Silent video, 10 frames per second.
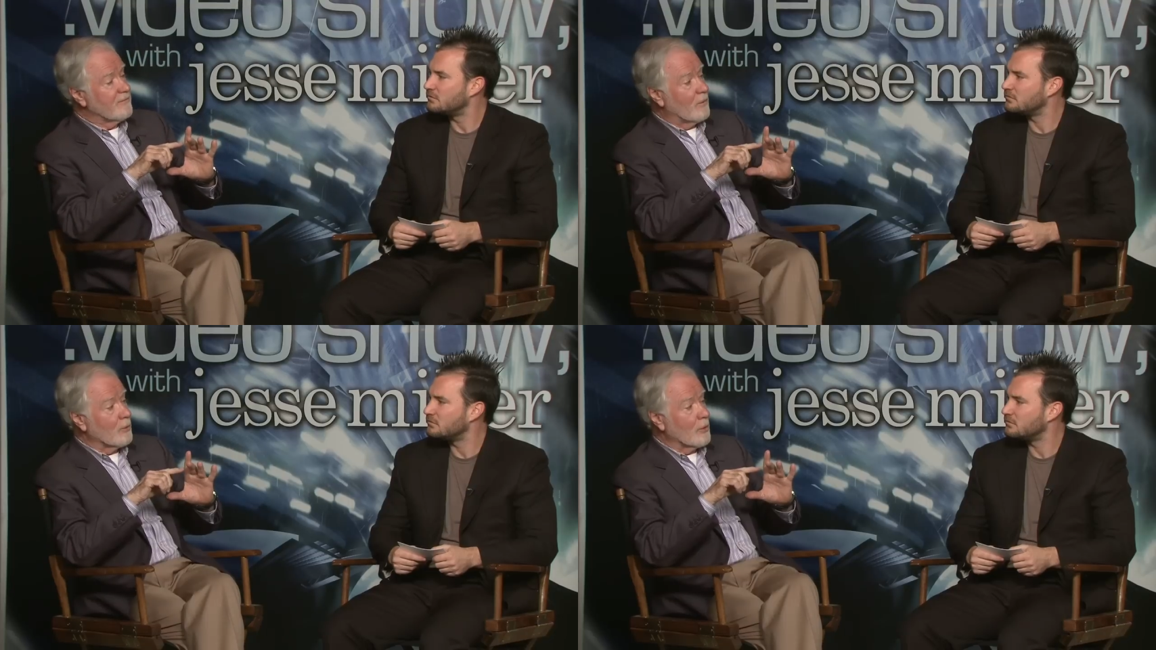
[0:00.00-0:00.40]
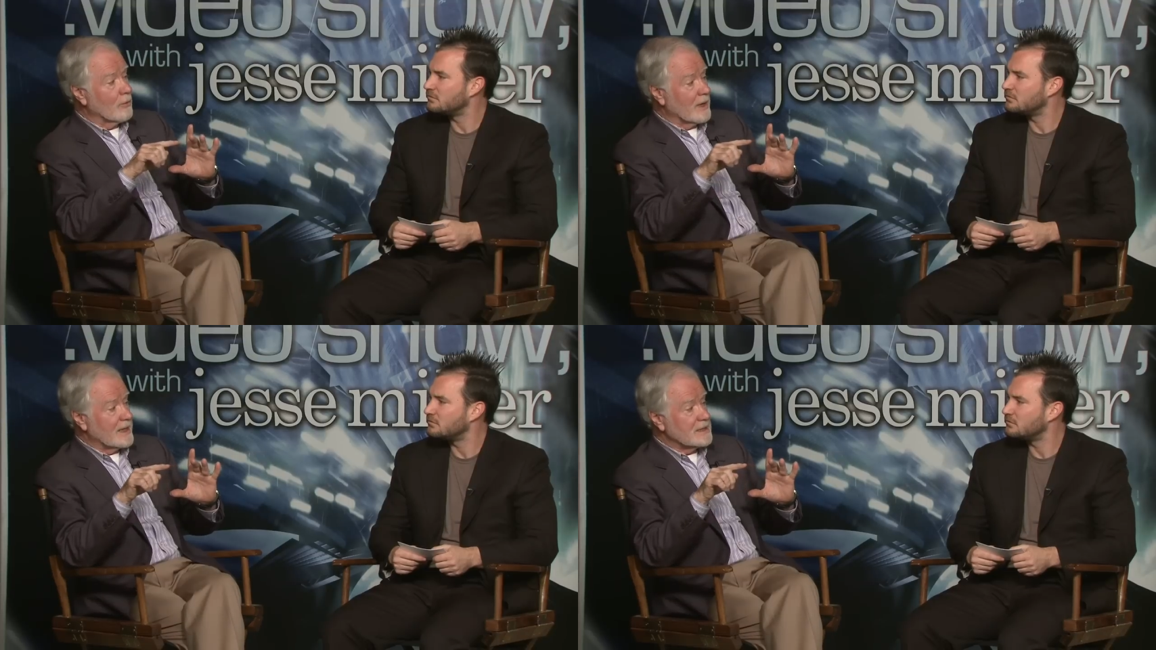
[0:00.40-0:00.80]

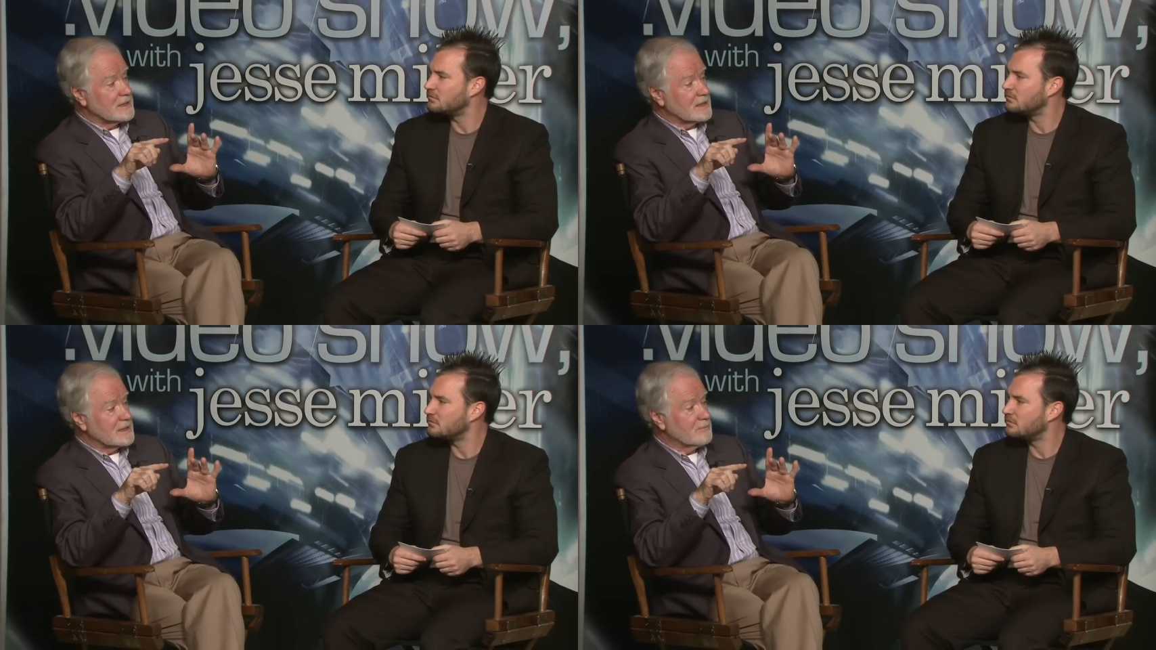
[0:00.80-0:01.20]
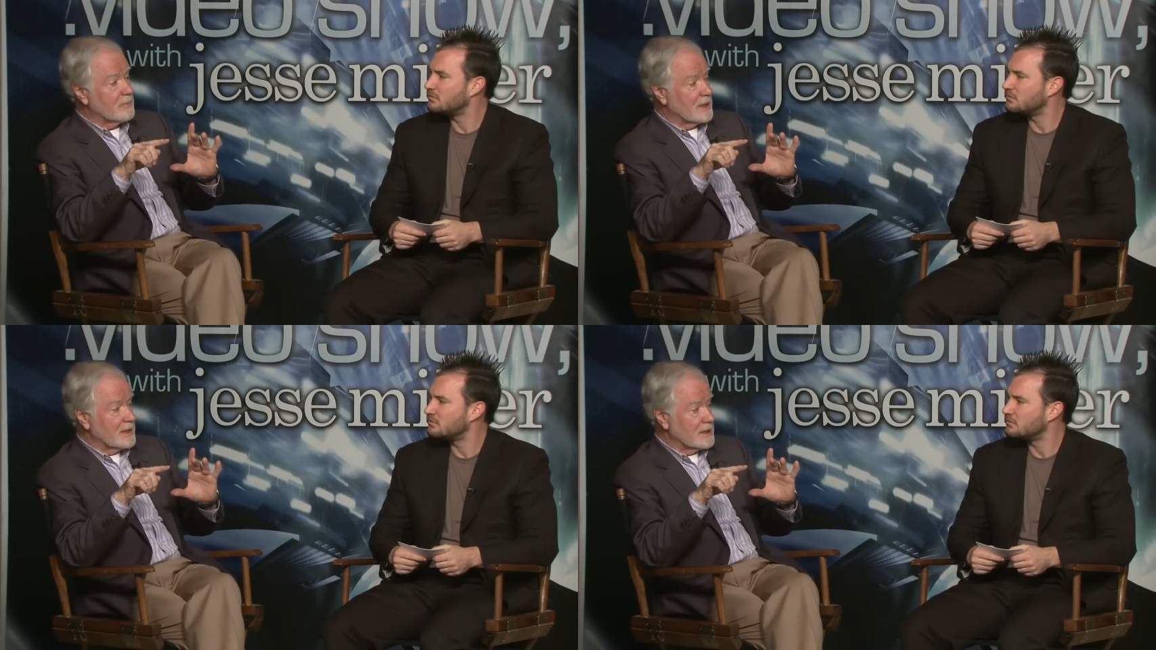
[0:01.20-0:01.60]
Speaker 1: 4096
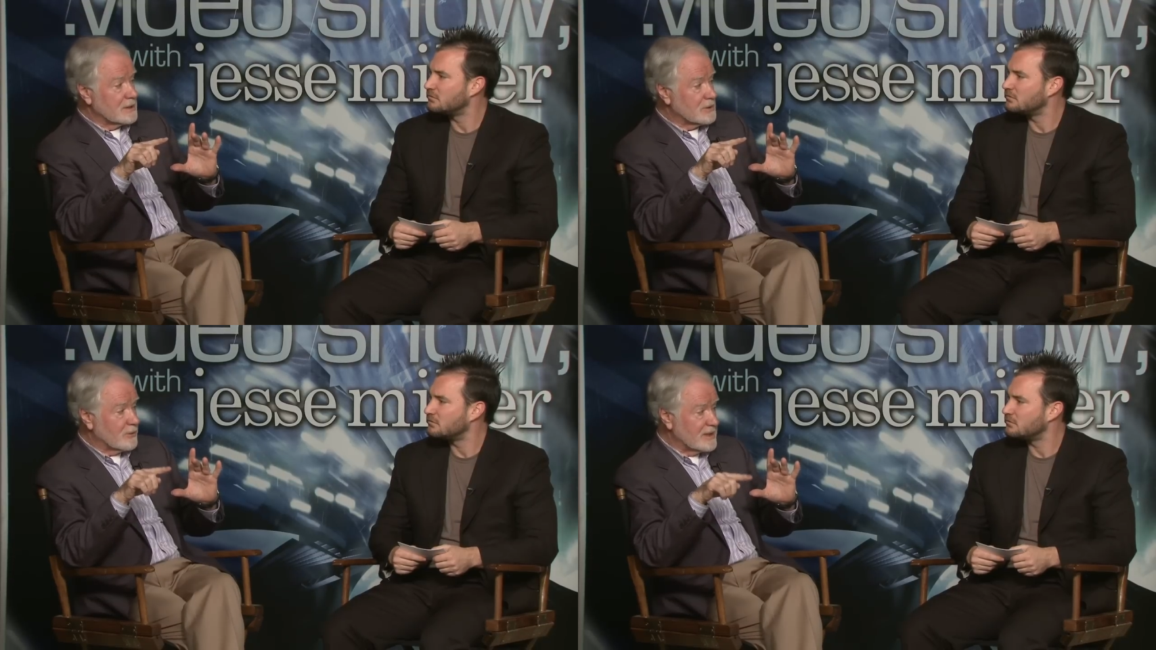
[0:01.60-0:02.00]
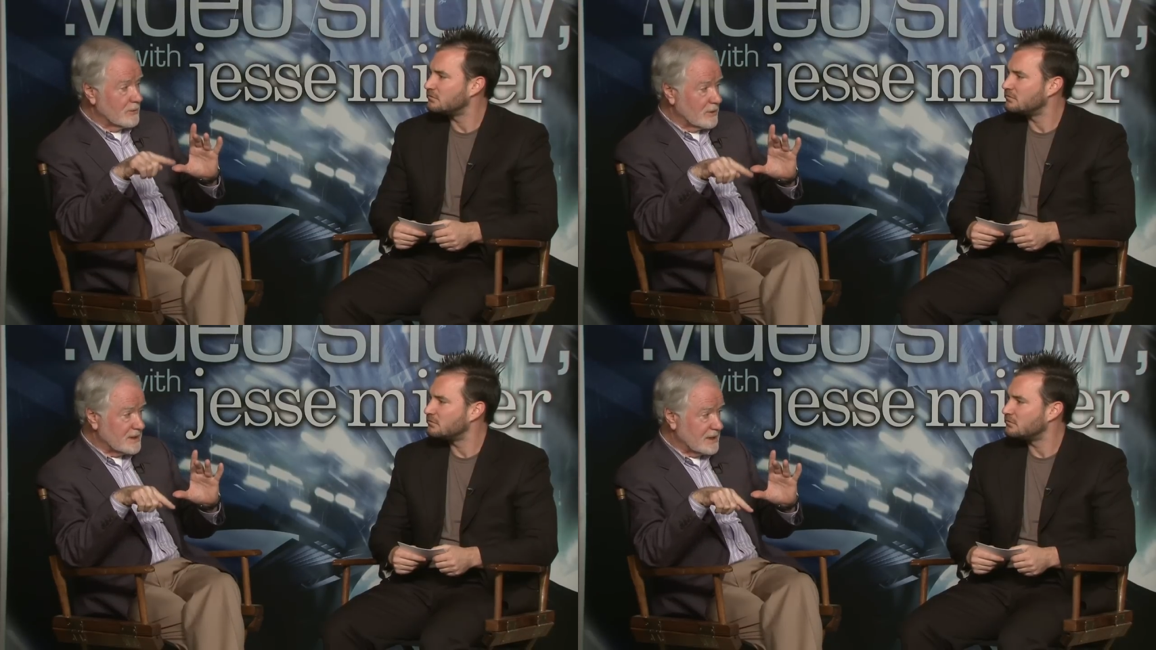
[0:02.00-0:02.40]
by
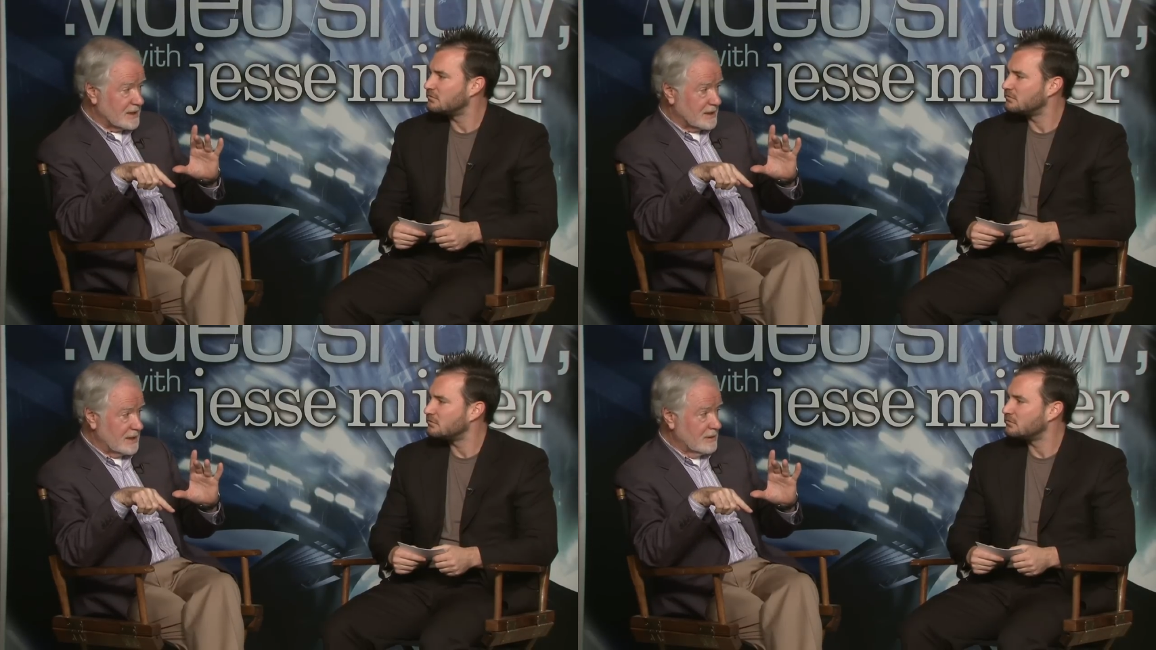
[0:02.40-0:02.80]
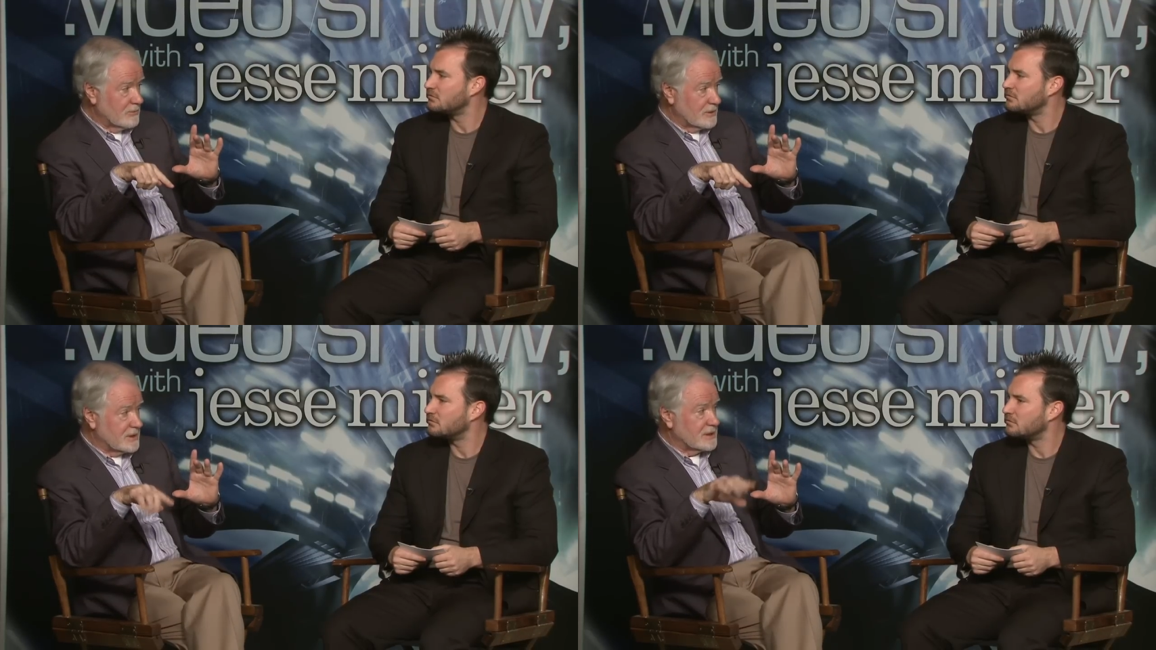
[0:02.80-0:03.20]
2160,
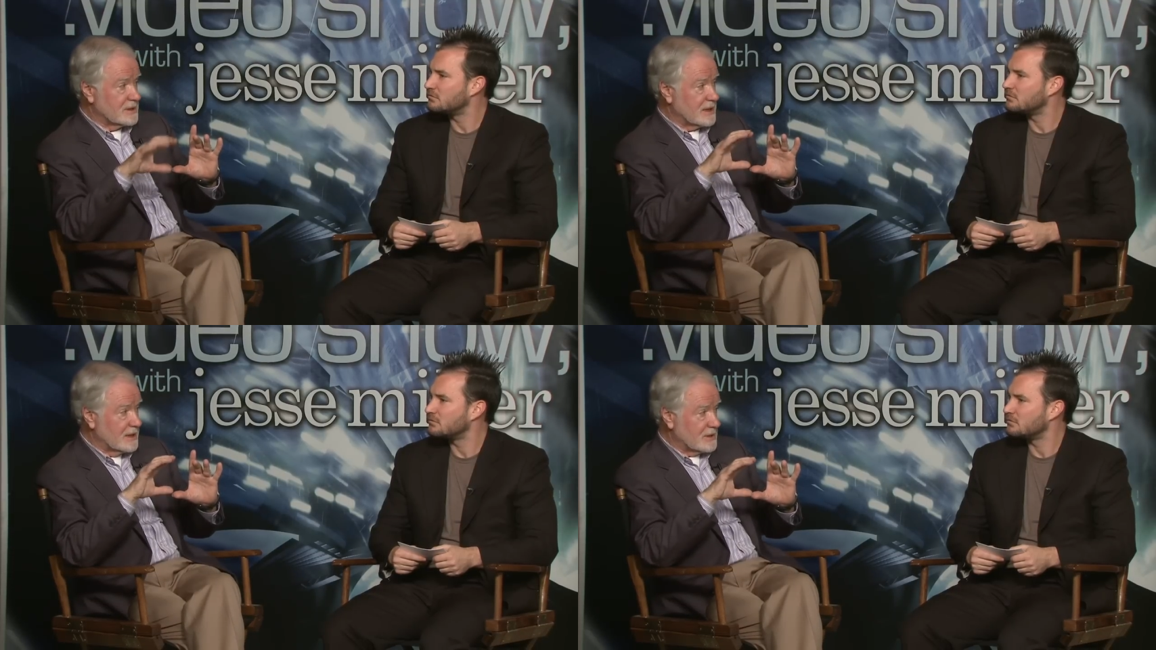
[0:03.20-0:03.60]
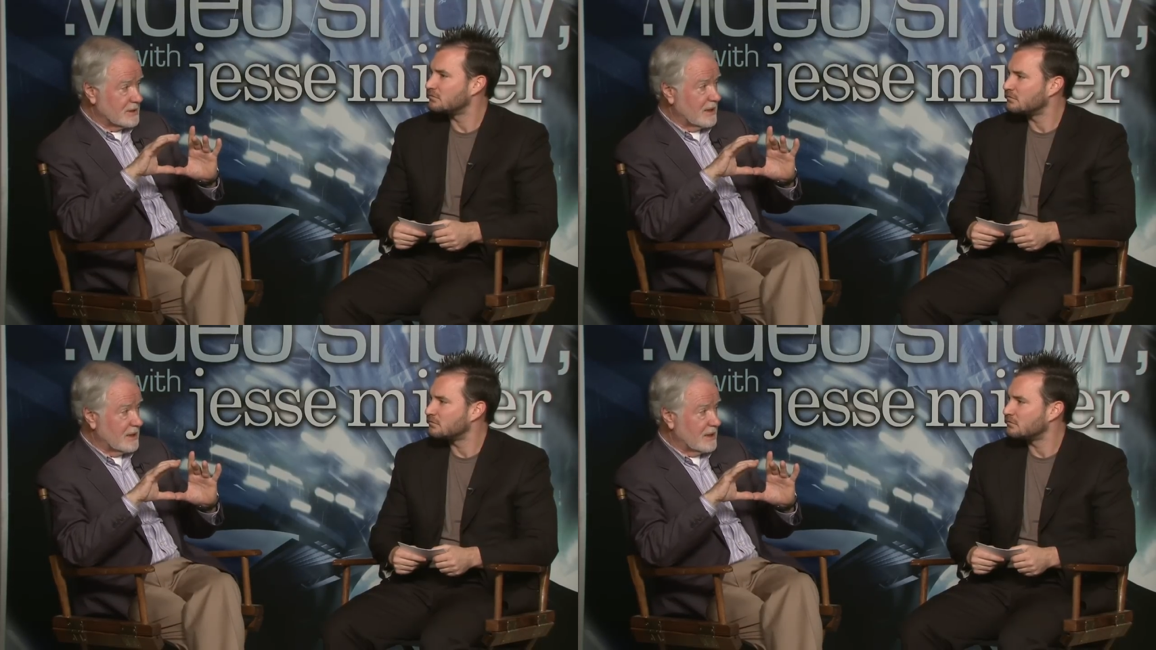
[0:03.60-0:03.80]
which is a,